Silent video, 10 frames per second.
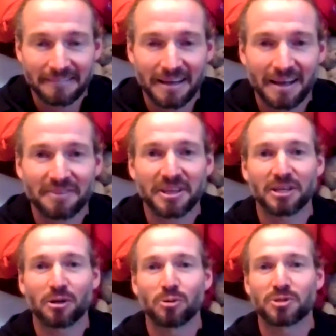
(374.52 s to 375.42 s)
Yeah, I
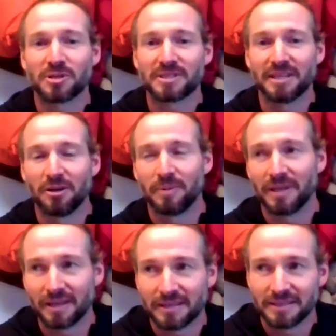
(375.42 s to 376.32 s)
think also it's a little
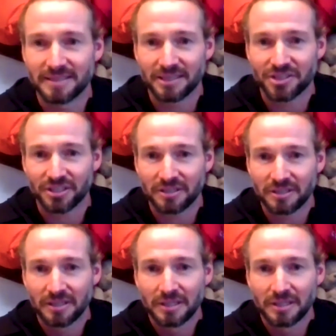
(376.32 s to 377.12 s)
bit like an addiction.